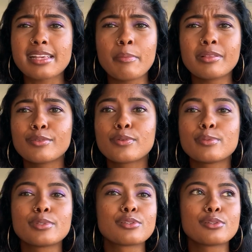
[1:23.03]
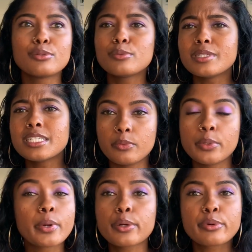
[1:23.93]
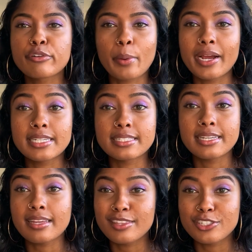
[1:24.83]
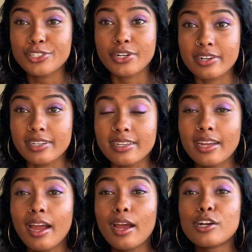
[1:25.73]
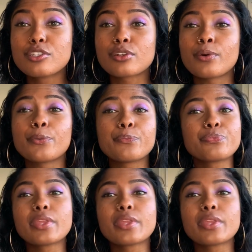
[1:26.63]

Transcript: I believe it was 2 weeks. We weren't required to take the GRE, so